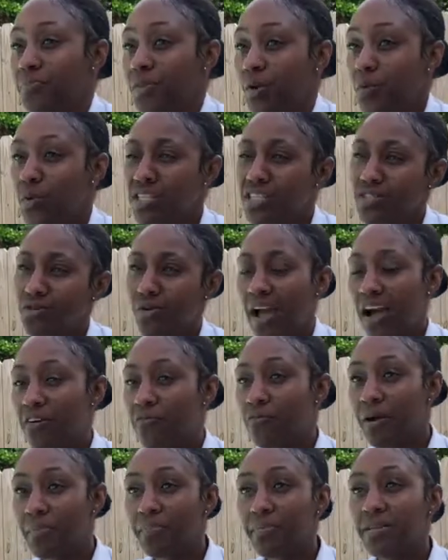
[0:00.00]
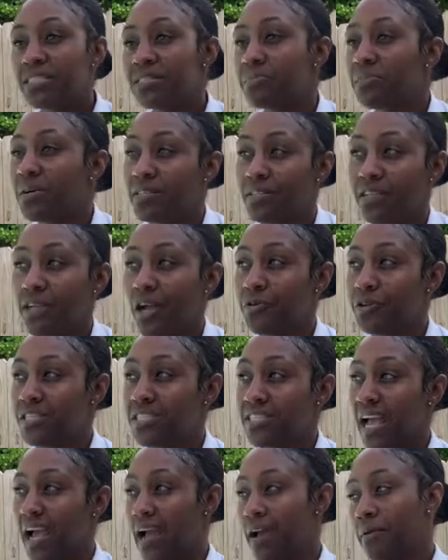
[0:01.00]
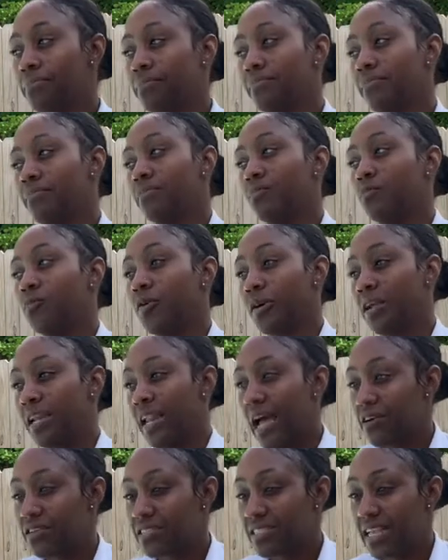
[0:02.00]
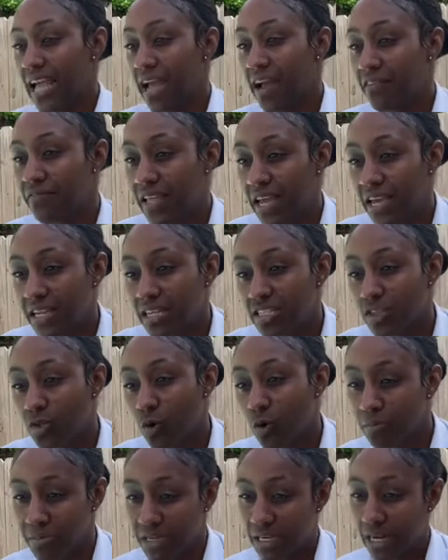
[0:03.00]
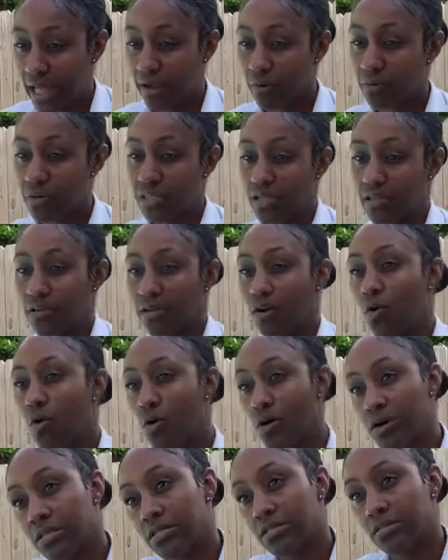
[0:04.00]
We do have weapons, but the only time we're allowed to have that is normally like within the courts.